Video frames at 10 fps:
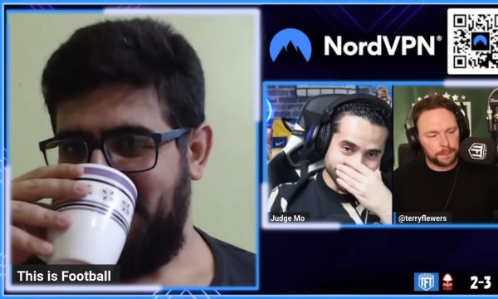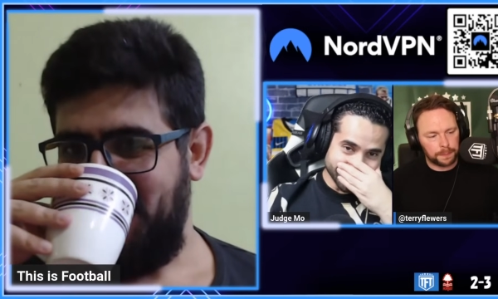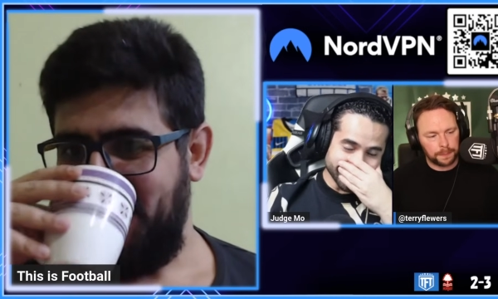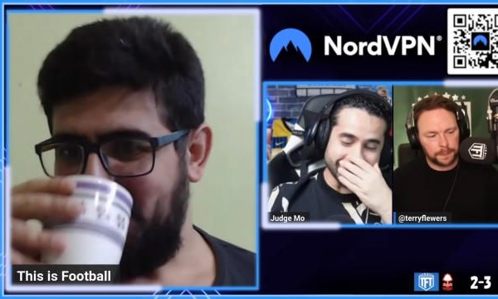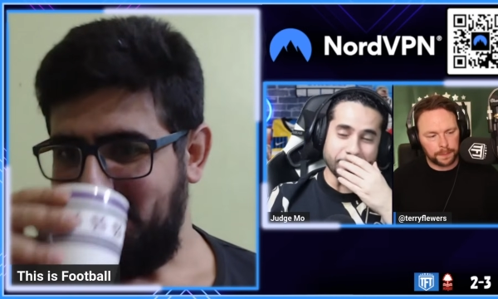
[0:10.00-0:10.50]

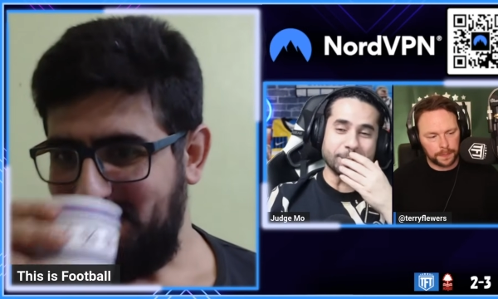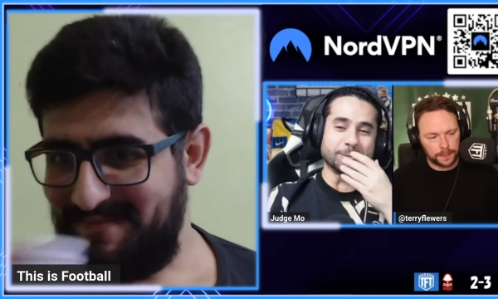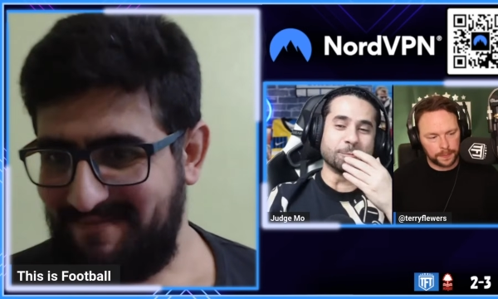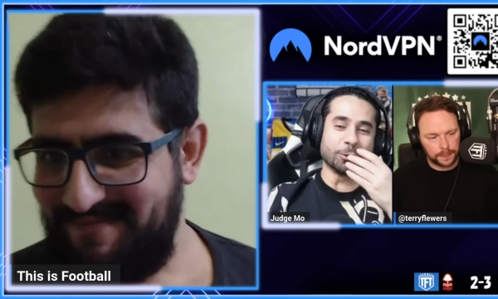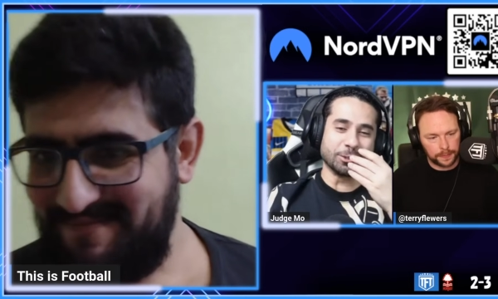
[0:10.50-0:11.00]
Speaker 1: Stop this
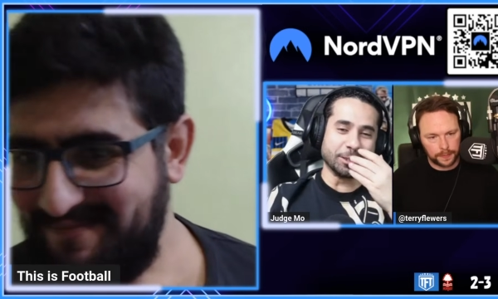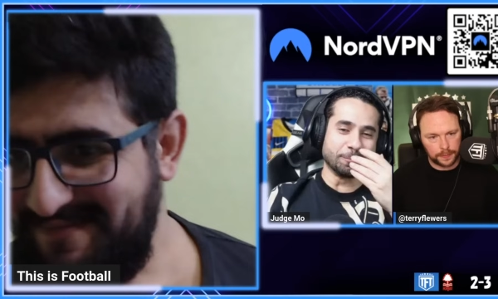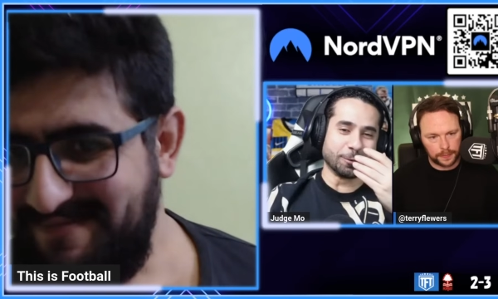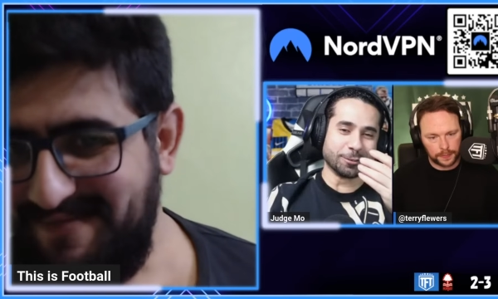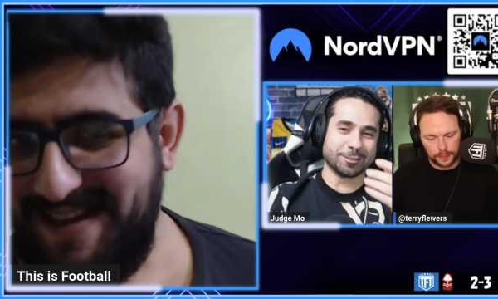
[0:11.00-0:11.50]
bullshit,
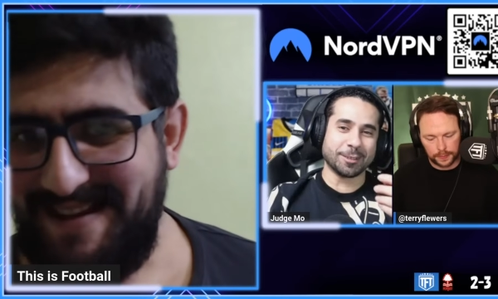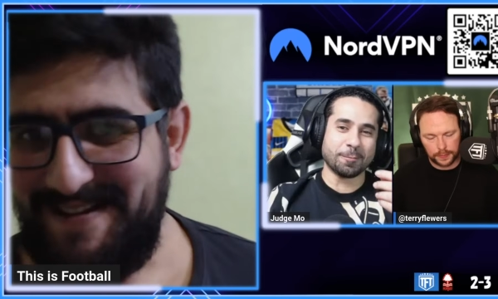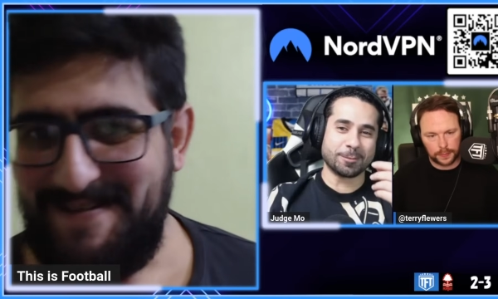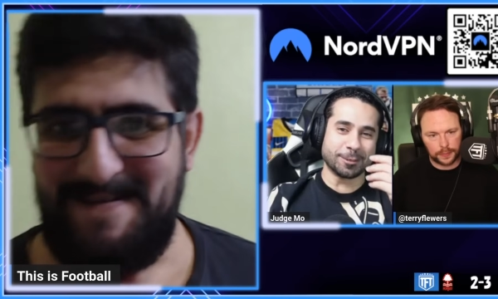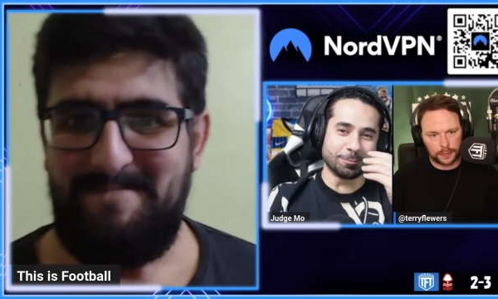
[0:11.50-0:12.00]
bro.
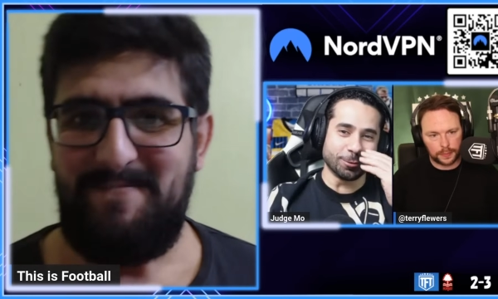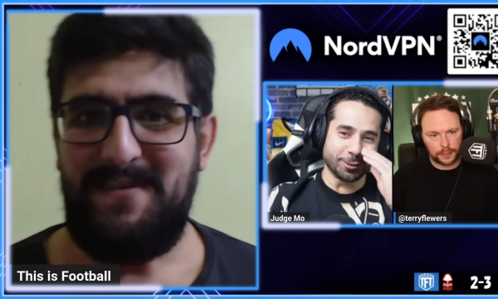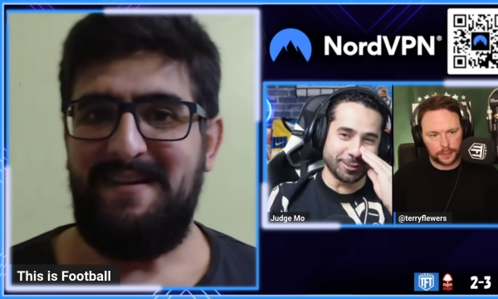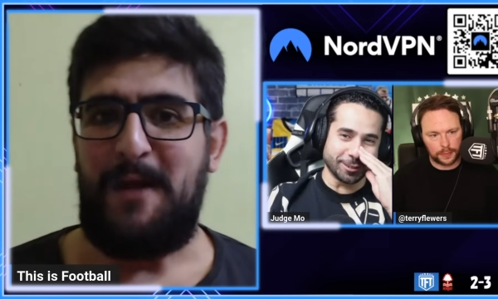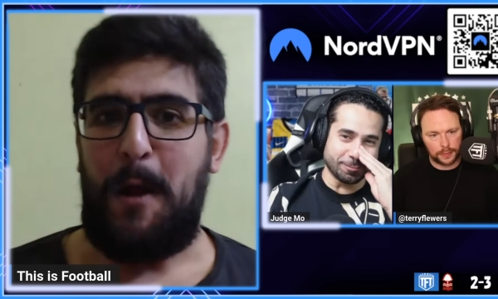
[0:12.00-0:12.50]
Stop this
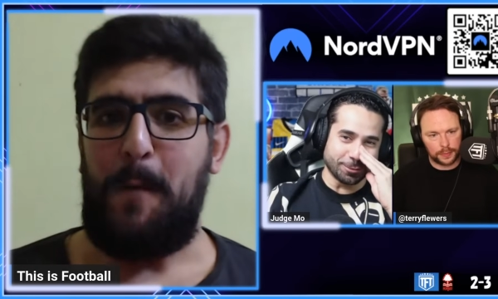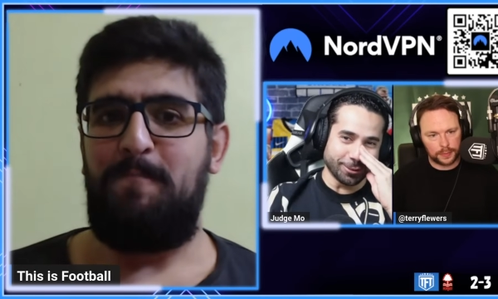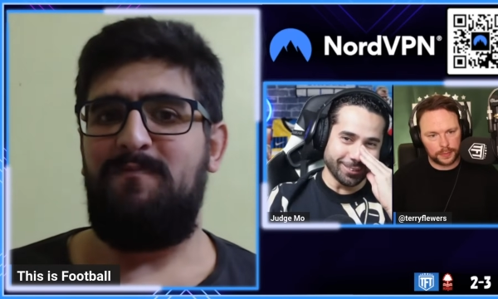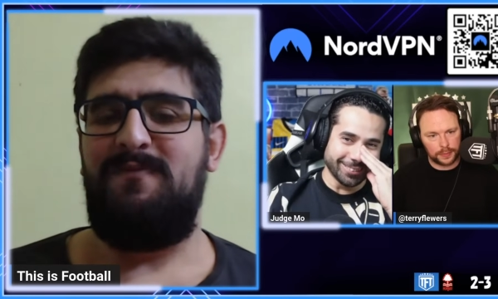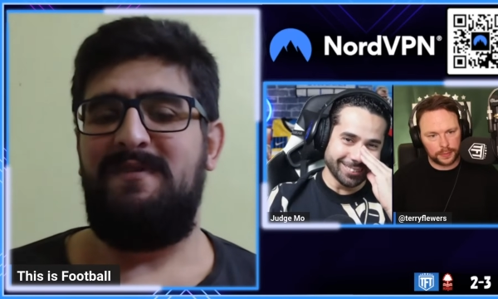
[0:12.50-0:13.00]
bullshit,
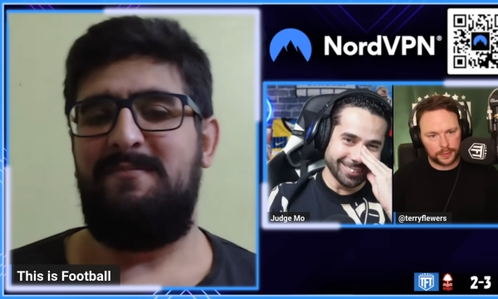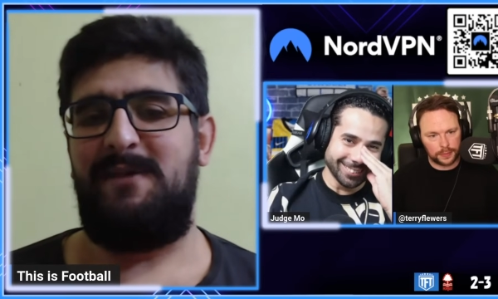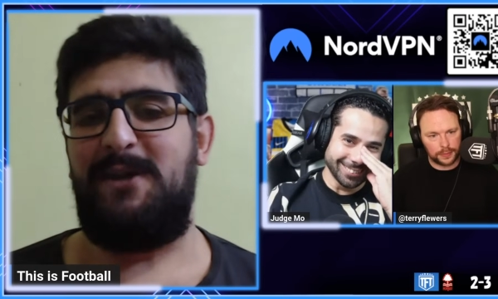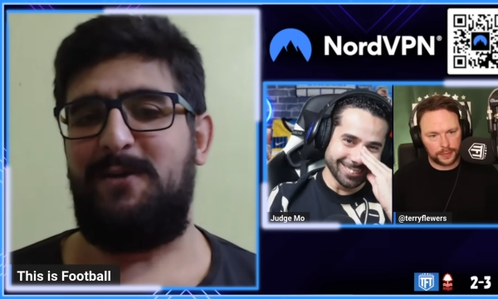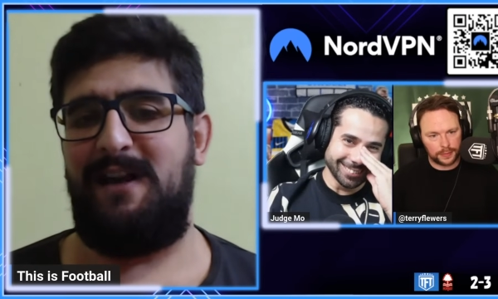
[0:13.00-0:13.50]
bro. Be
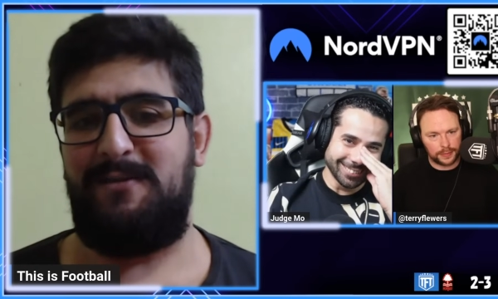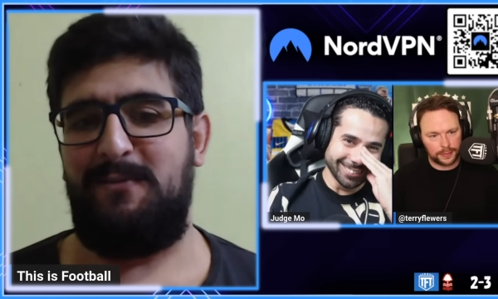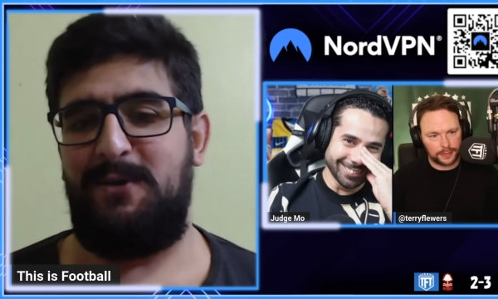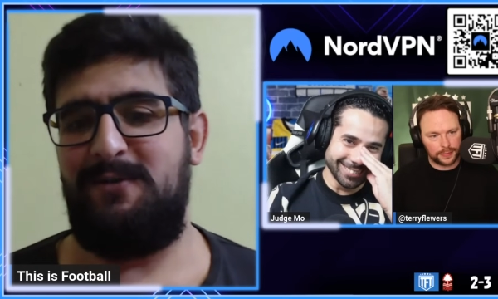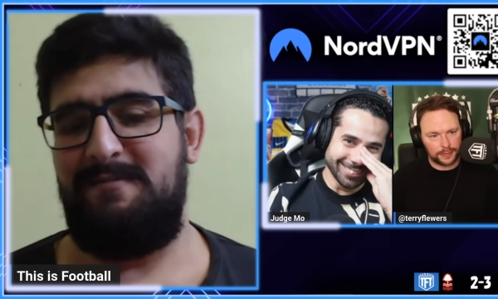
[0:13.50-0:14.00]
quiet,
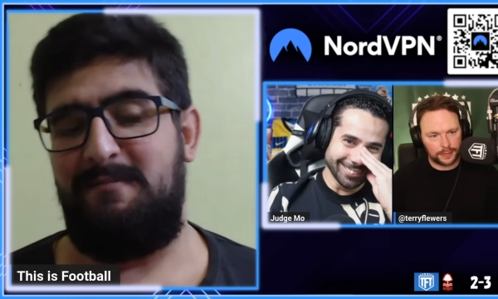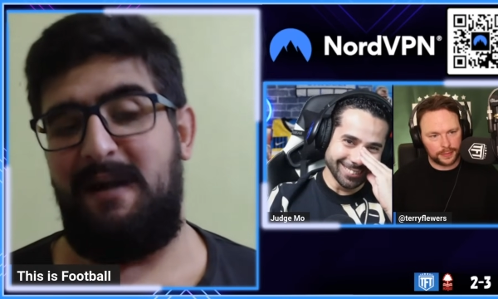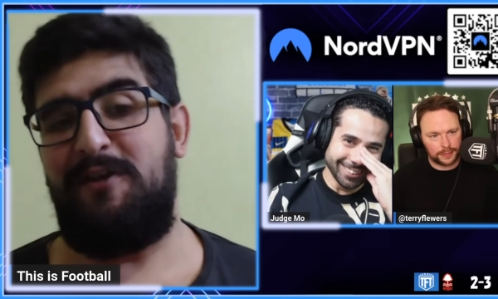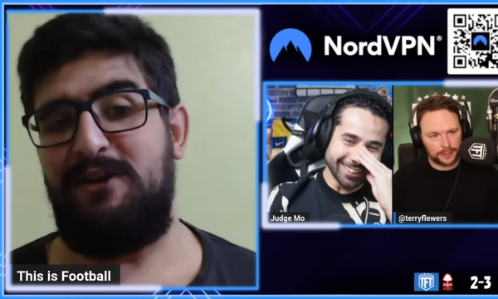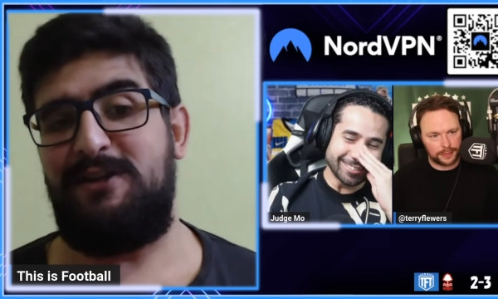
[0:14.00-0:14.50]
Mo. My
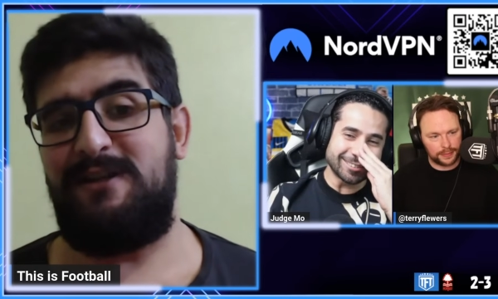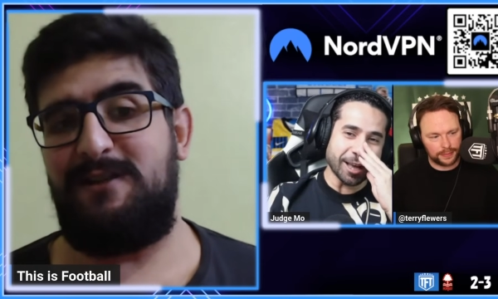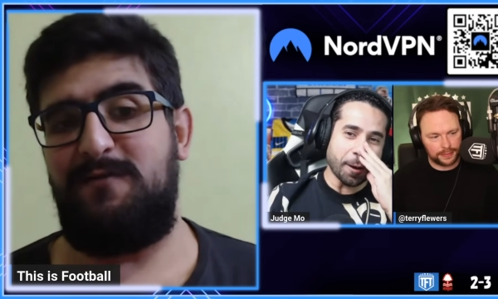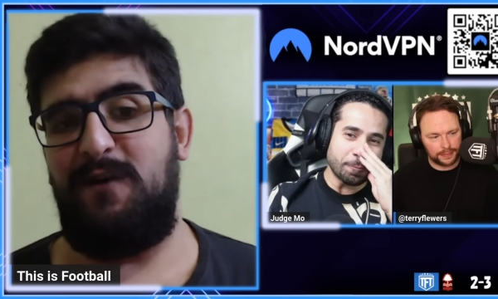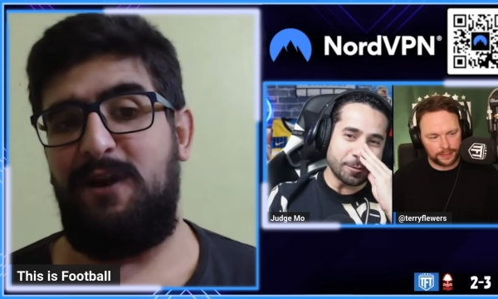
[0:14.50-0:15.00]
thoughts is as
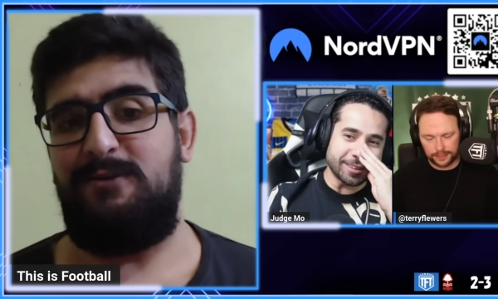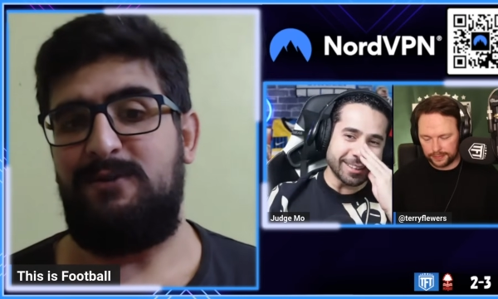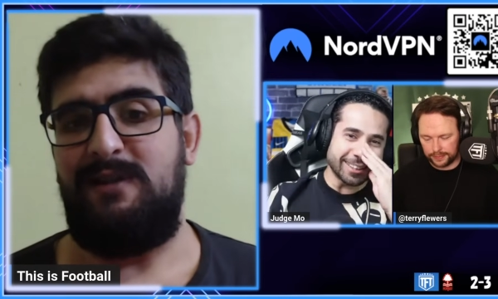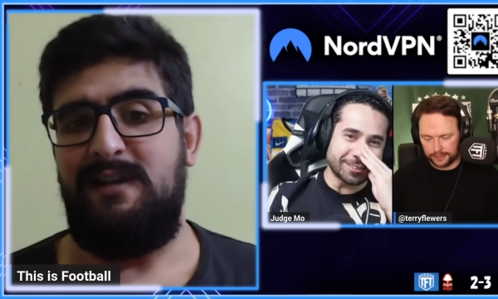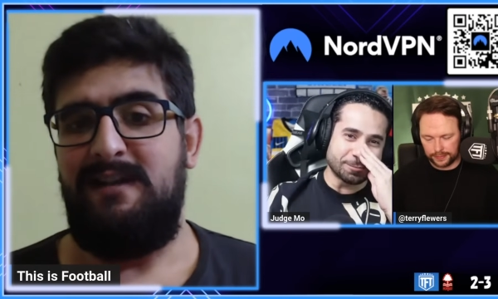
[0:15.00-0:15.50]
Stop
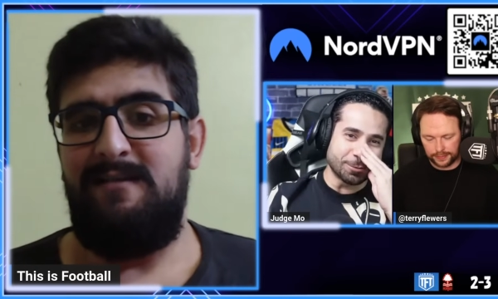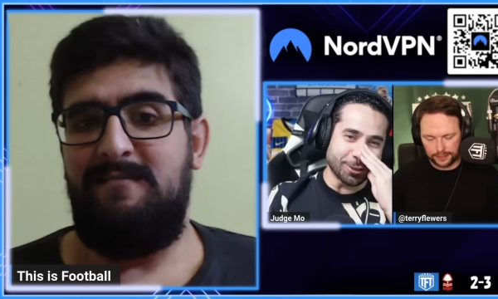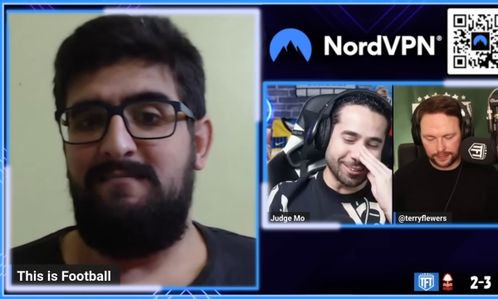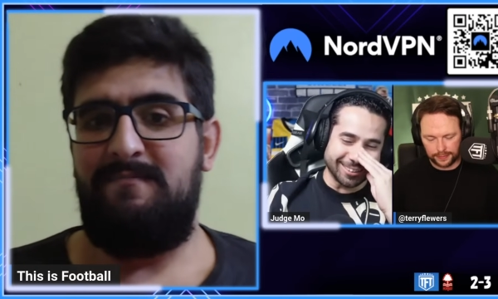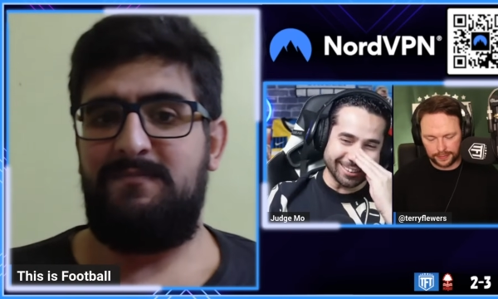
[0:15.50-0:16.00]
This
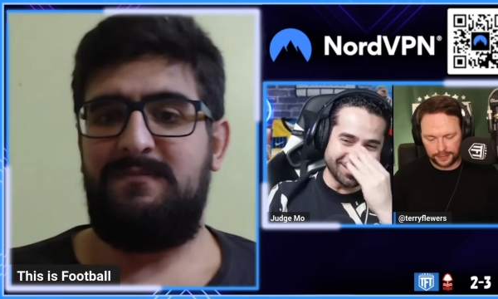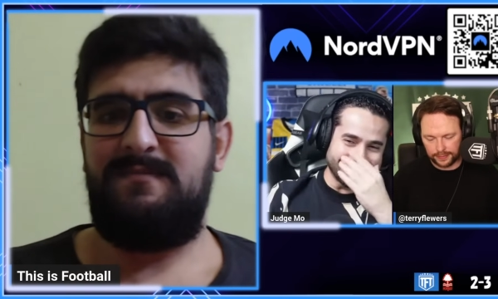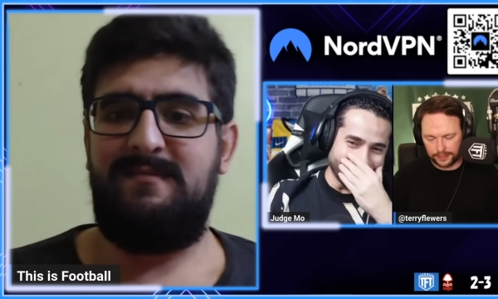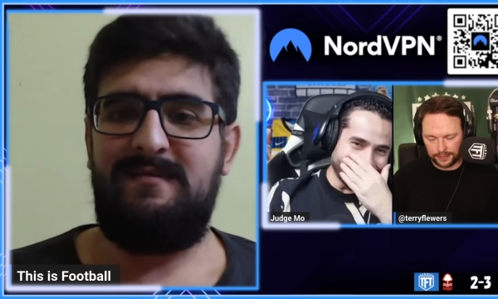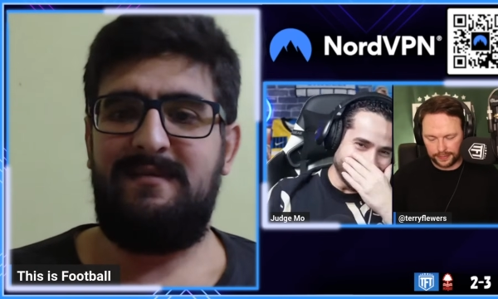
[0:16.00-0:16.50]
bullshit,
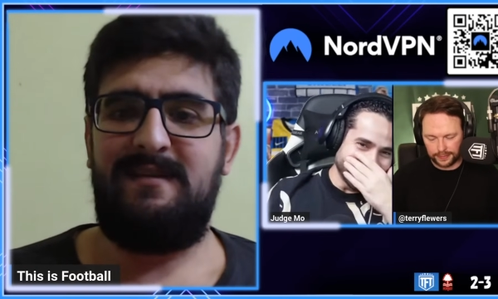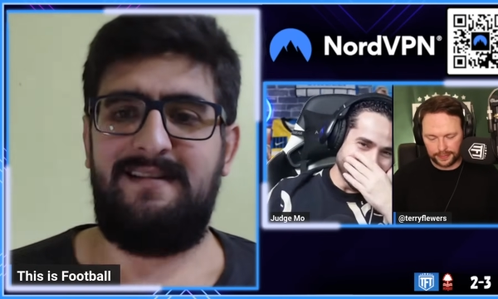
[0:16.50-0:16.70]
bro.